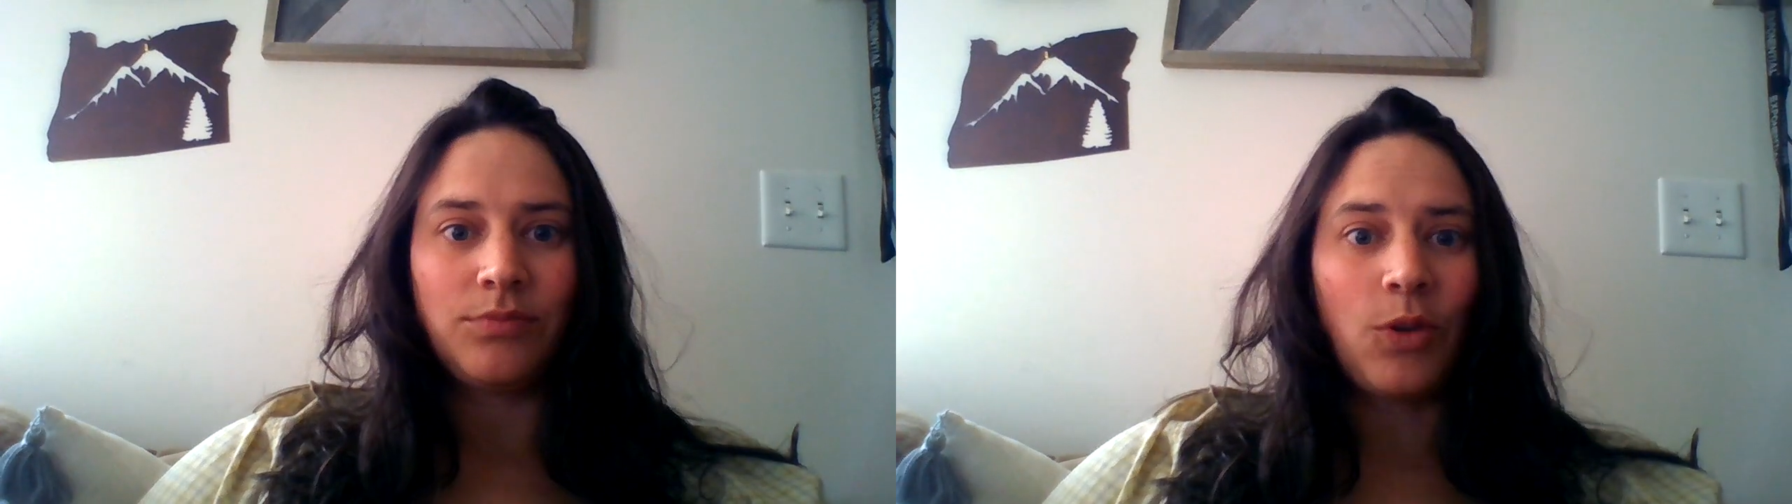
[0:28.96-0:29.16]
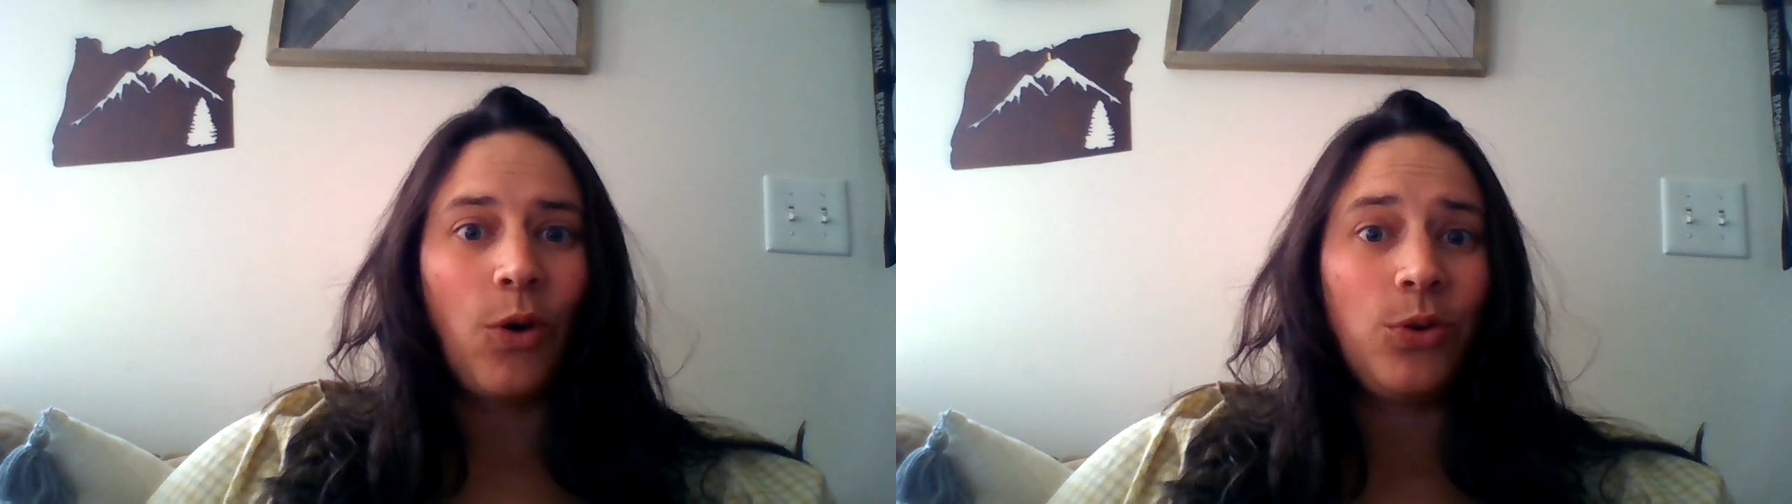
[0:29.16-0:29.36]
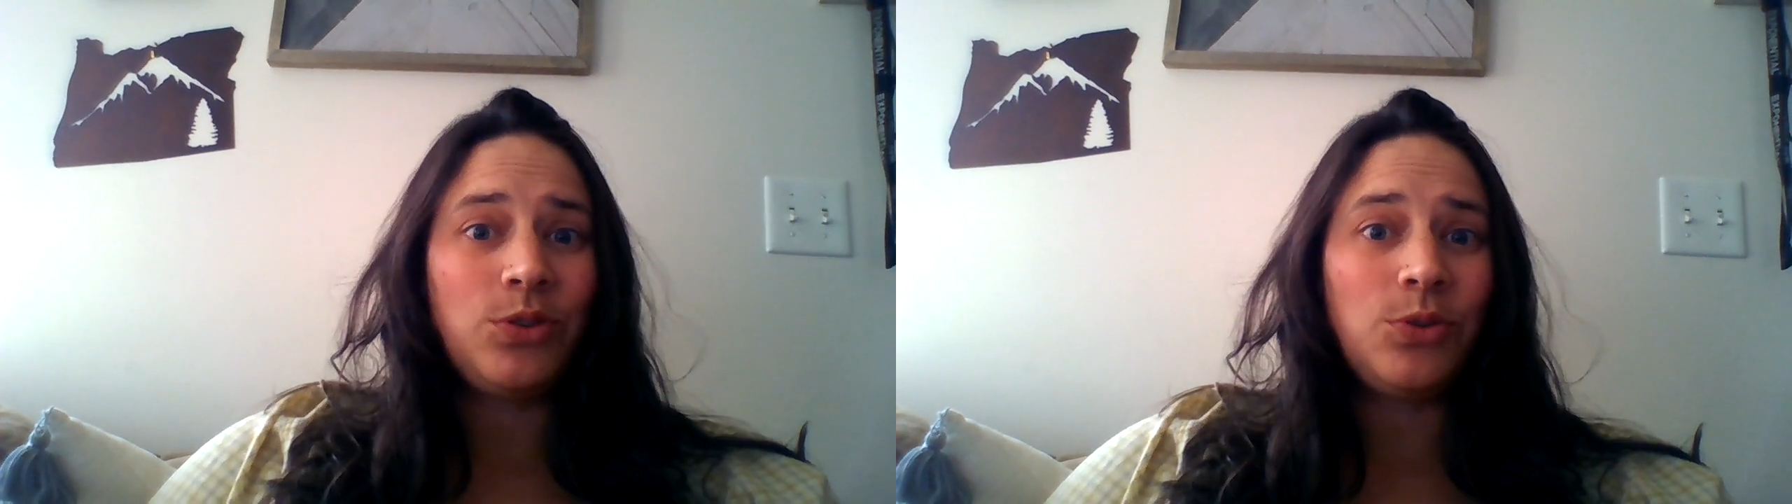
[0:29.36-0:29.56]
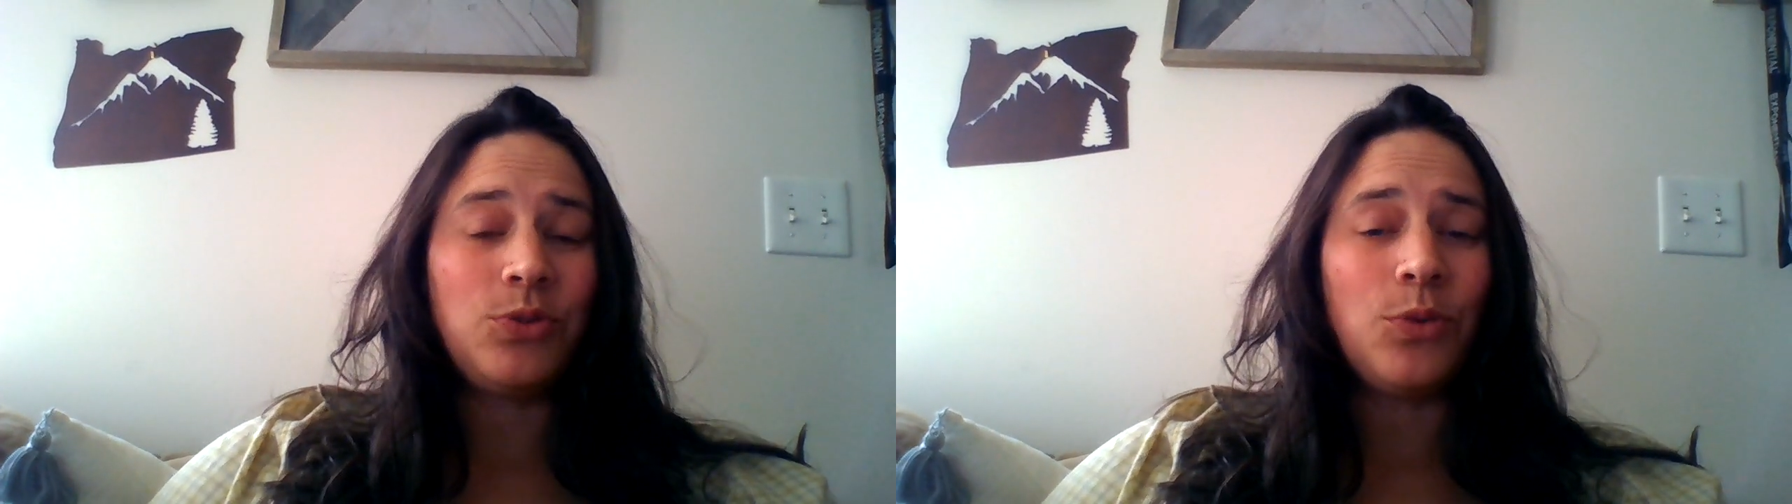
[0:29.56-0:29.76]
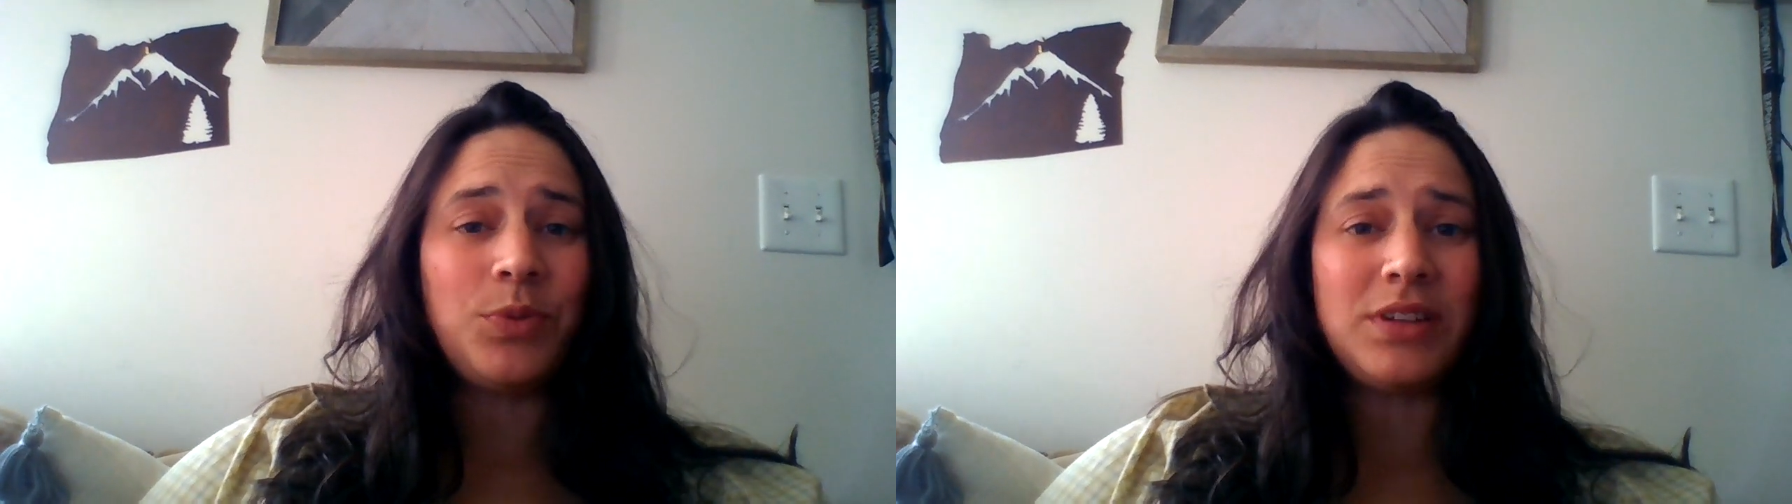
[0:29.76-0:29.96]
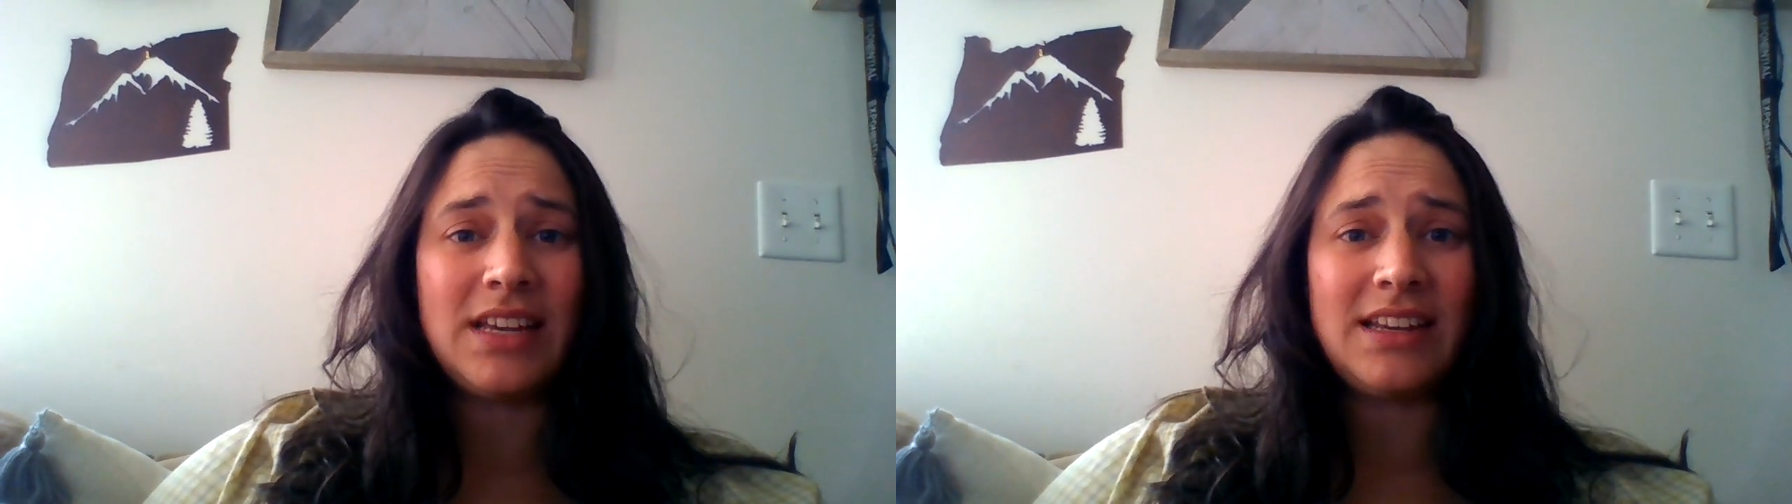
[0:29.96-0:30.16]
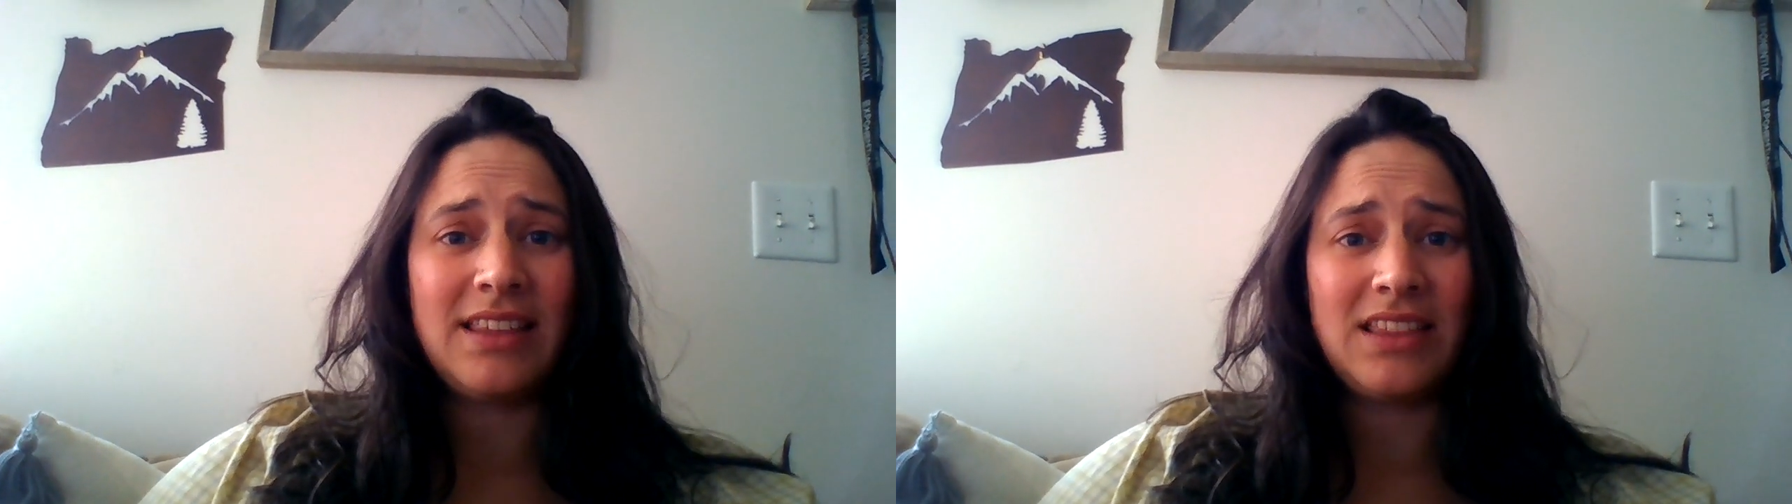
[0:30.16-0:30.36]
Also, don't pretend that